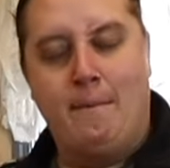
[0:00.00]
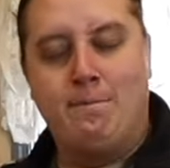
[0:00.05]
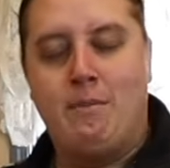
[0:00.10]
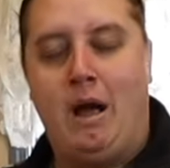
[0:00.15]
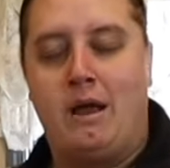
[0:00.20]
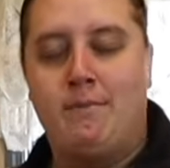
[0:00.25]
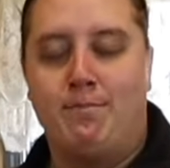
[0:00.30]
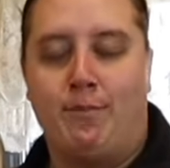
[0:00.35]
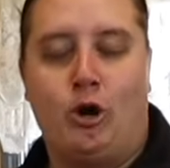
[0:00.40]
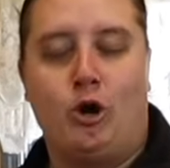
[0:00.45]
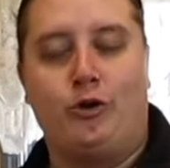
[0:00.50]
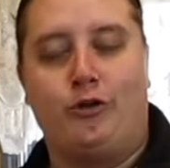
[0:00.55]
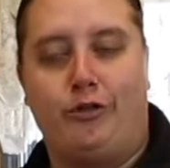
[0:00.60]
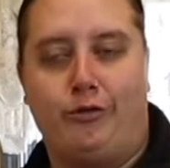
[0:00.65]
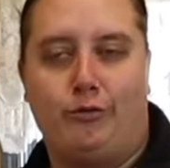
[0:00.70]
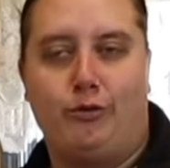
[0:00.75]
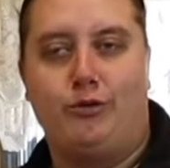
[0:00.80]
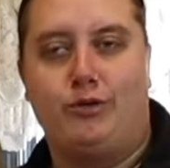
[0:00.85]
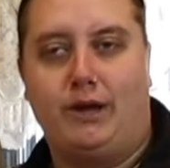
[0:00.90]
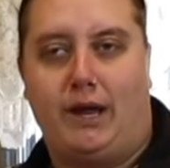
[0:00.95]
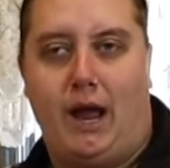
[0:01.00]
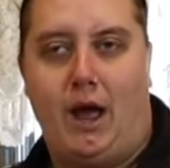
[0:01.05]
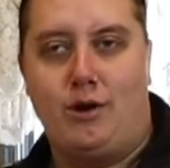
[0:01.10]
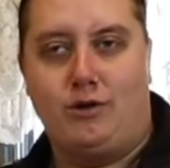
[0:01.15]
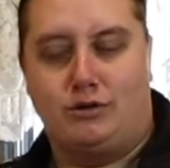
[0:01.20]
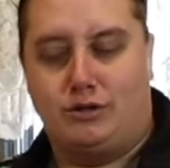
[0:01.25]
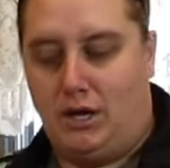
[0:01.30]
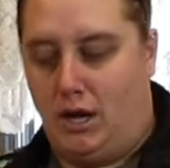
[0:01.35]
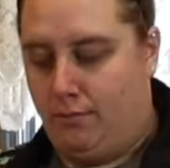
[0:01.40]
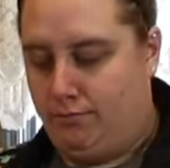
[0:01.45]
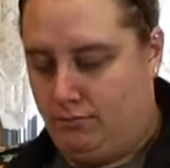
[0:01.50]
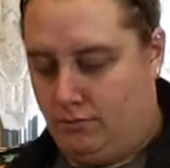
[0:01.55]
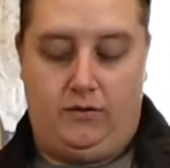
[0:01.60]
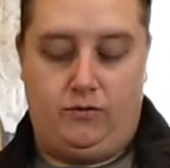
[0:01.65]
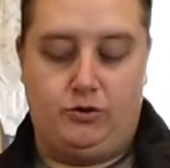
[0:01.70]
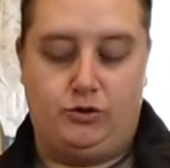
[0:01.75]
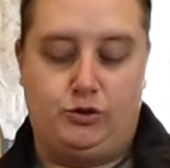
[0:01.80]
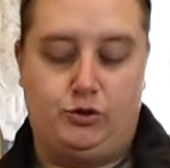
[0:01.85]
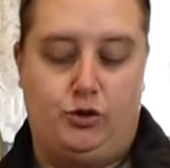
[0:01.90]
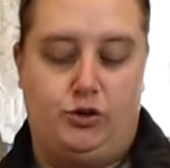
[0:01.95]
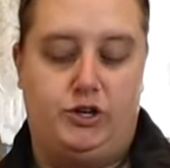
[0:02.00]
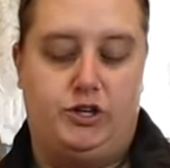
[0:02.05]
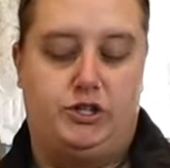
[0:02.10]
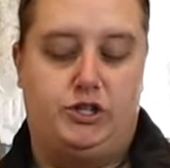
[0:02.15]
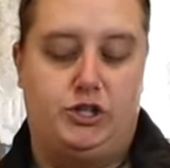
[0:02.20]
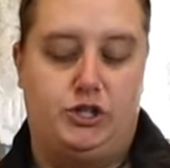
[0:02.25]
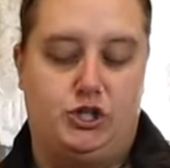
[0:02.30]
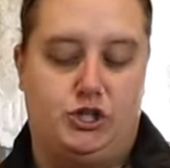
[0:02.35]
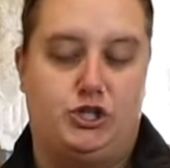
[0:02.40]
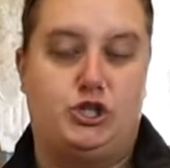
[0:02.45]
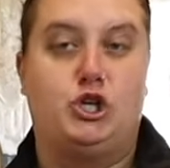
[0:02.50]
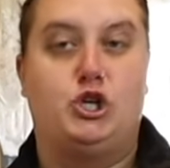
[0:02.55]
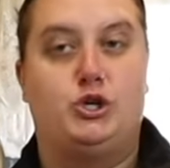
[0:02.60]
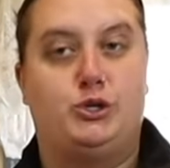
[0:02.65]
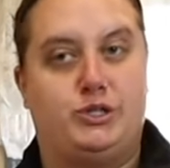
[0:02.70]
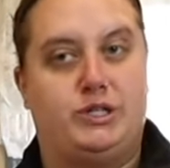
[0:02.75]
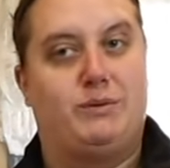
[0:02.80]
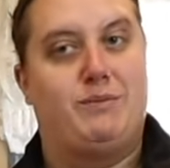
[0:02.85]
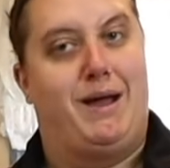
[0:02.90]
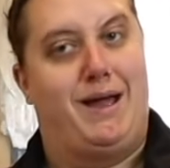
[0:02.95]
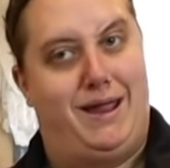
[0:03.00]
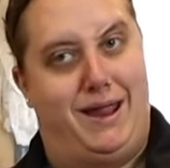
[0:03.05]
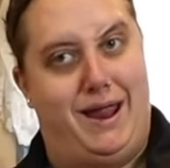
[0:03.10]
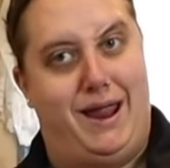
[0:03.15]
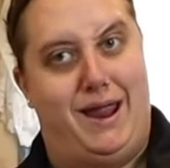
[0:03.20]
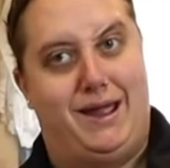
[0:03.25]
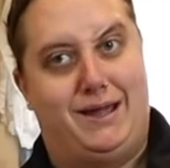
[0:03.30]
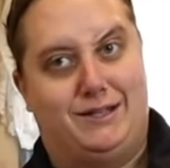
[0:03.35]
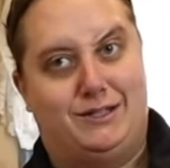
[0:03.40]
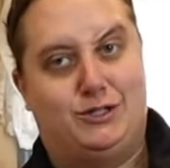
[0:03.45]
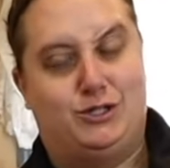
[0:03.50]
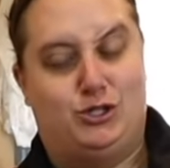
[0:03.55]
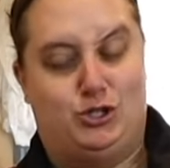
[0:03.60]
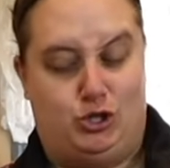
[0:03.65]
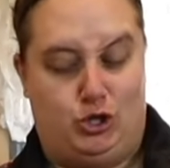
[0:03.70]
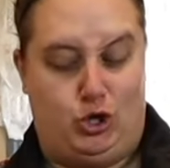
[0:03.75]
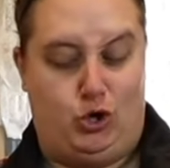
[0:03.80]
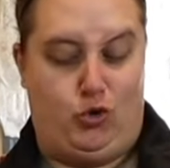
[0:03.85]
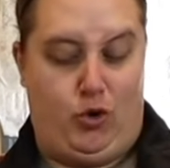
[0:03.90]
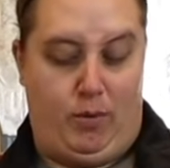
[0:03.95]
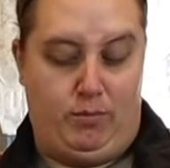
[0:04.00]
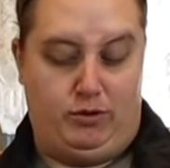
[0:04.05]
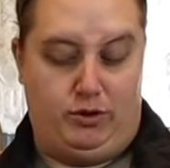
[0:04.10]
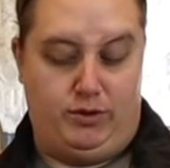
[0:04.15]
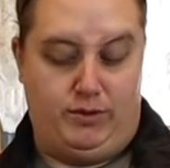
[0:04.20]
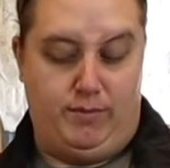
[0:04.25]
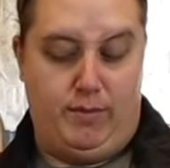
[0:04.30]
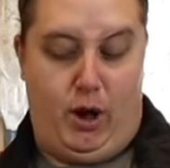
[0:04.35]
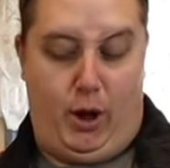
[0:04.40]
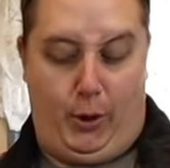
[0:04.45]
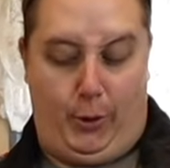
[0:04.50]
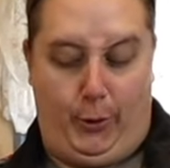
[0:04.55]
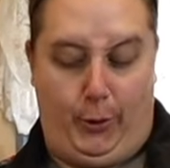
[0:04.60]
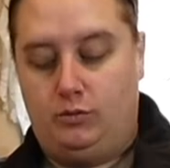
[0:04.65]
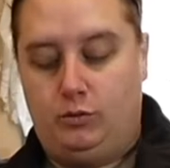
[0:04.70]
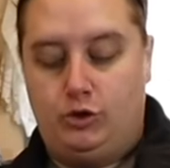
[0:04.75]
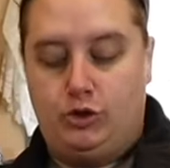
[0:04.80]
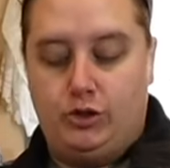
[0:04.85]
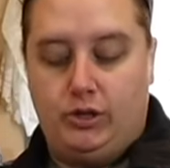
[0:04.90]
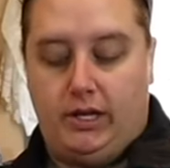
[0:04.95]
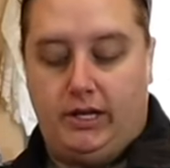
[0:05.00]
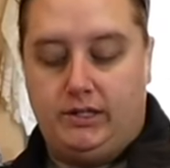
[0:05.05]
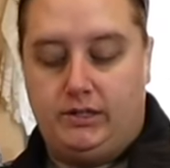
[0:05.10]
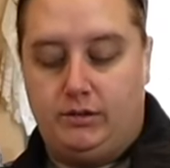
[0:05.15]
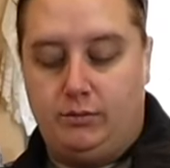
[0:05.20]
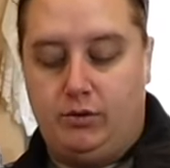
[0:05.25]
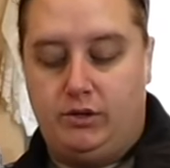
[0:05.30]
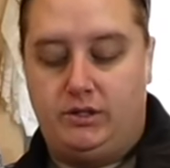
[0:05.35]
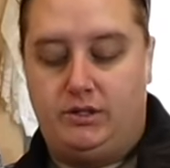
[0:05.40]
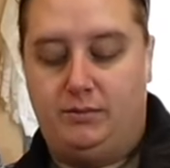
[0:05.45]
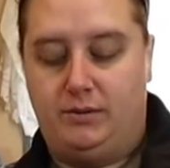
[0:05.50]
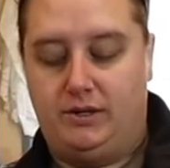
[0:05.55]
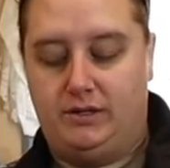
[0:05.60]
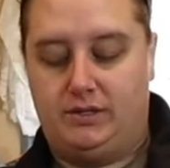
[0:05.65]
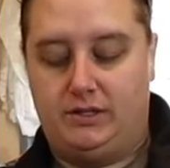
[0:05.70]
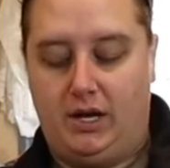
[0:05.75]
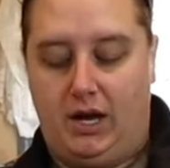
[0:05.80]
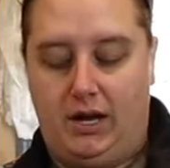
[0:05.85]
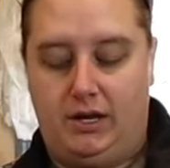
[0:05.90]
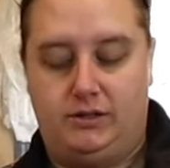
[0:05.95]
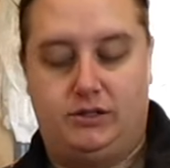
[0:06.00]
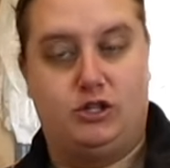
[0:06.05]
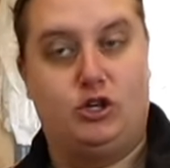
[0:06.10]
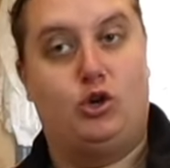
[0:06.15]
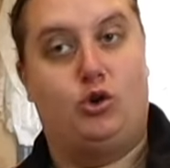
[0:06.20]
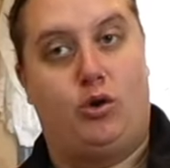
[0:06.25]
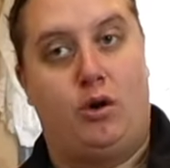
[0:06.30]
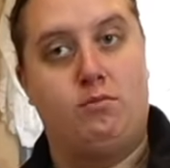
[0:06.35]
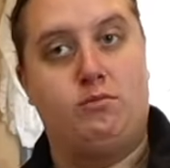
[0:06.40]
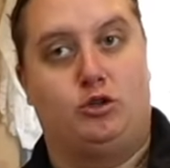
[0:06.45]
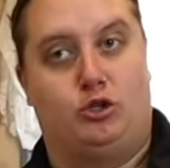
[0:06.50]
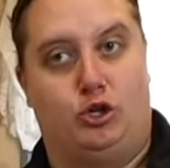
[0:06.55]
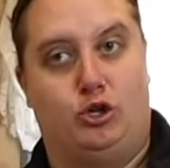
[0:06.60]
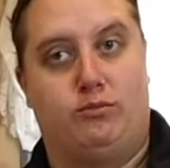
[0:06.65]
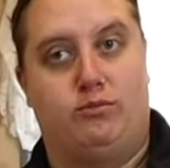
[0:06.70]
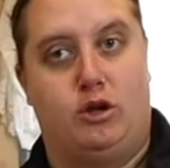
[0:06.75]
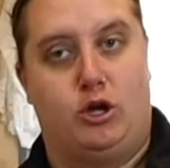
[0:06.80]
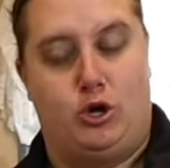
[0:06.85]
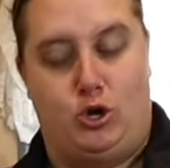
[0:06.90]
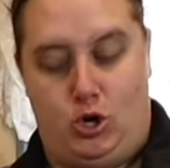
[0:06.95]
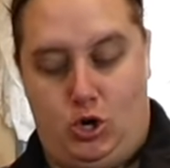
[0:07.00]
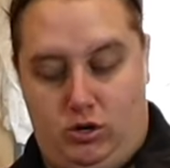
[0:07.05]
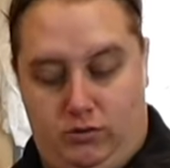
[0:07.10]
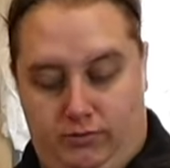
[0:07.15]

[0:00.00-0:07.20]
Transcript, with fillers: Might burn through the countertop. I've resorted to just using my hands to crumble the butter. Would you like someone to be assigned to crumble your butter?